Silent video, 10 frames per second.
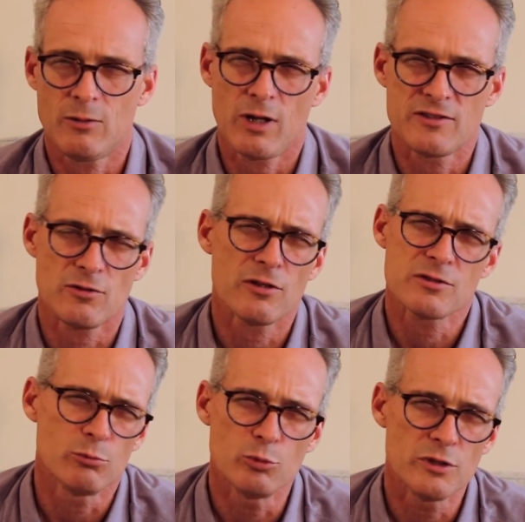I saw
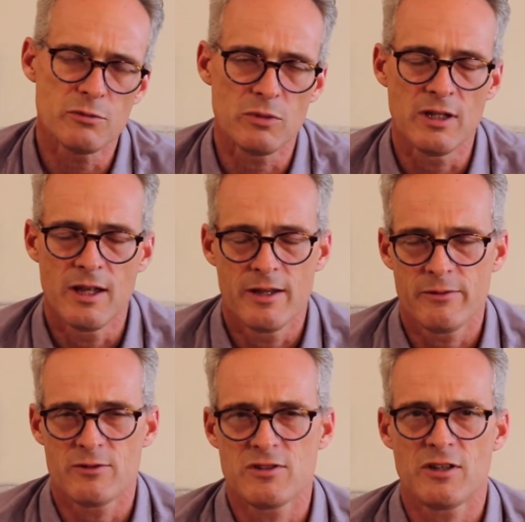some wood, but
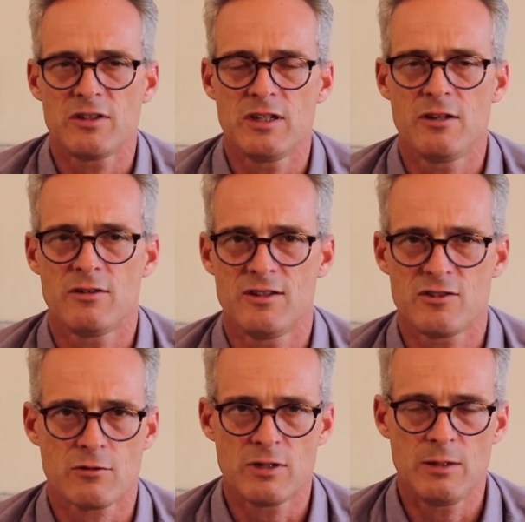there's nothing here that
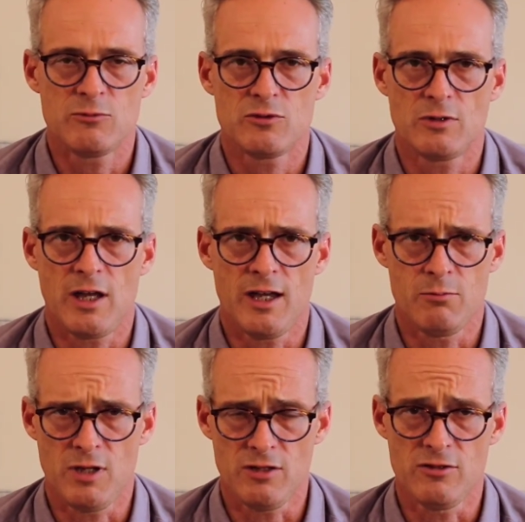screams, I
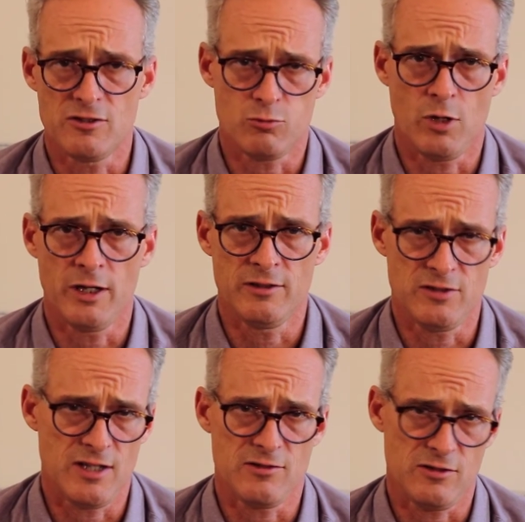made this wine
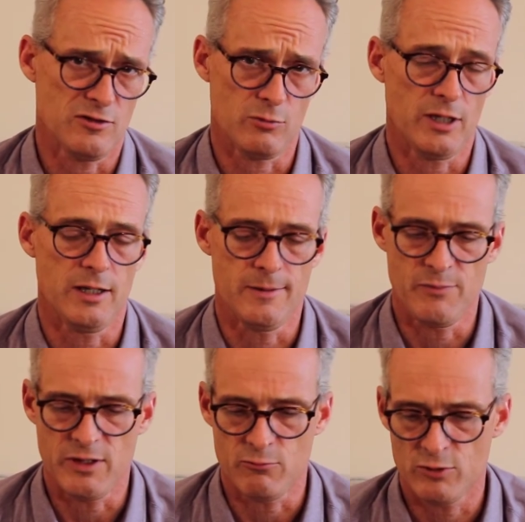taste this way.
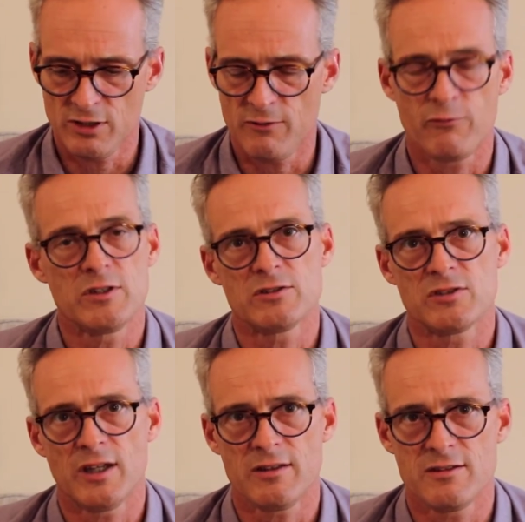It really feels
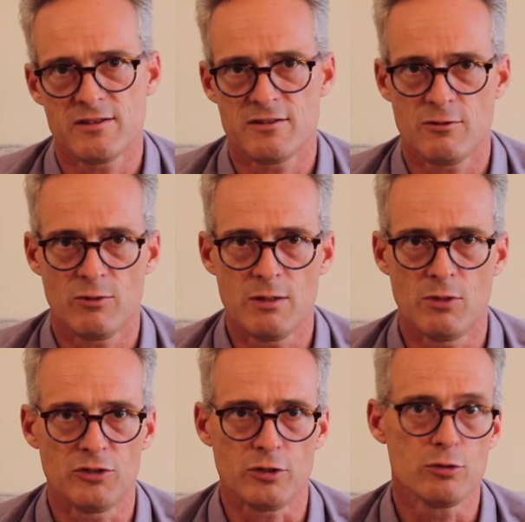like this is the way
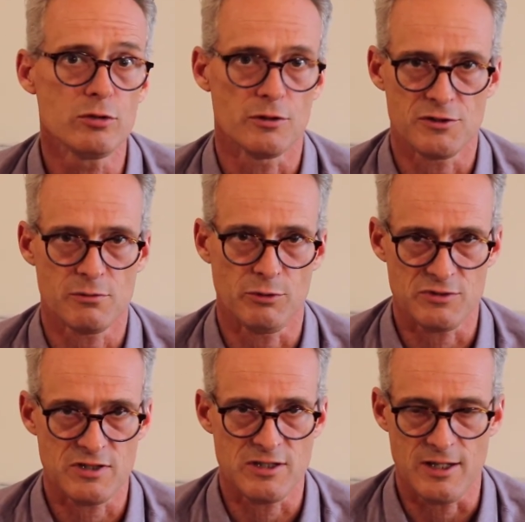Monteccucco is
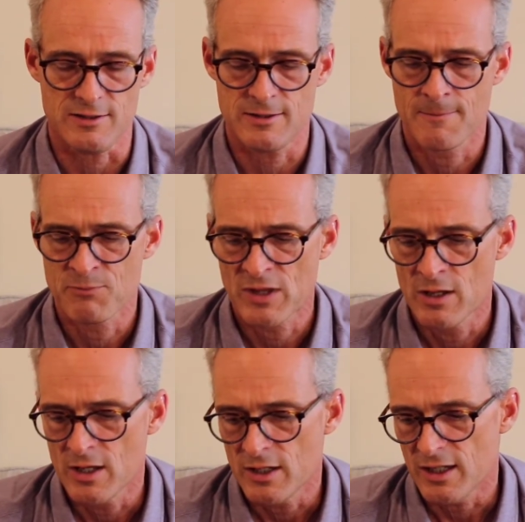supposed to taste.
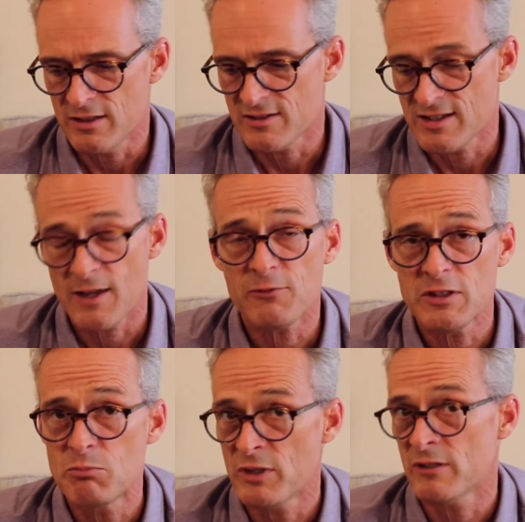It's
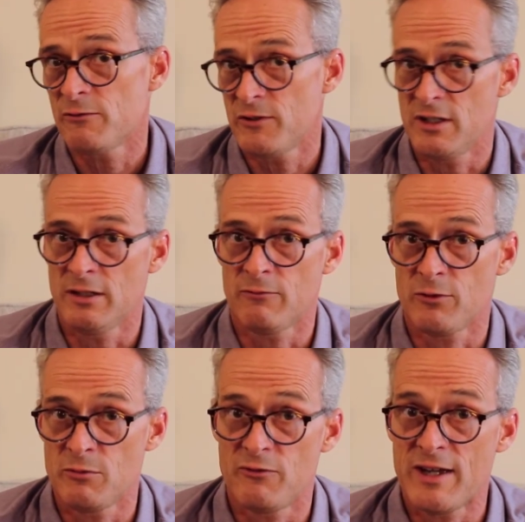definitely benefiting
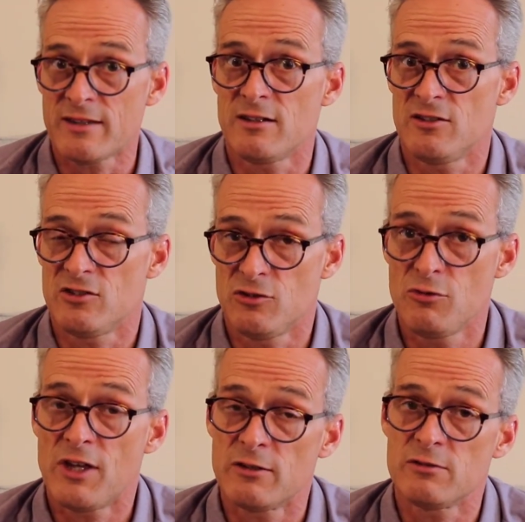from the fact that it's a
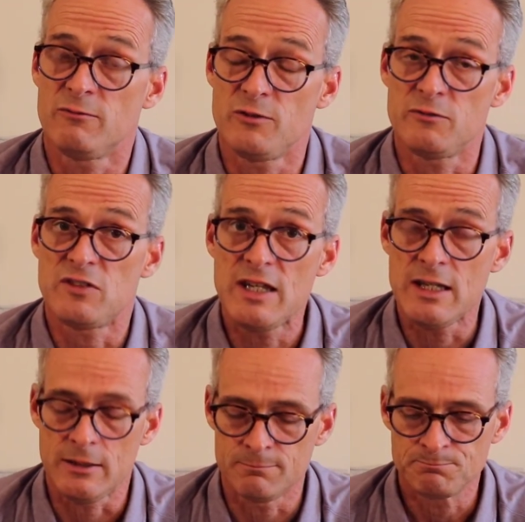
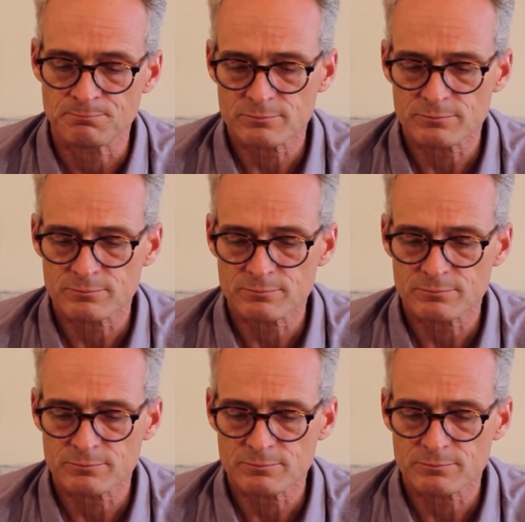2015.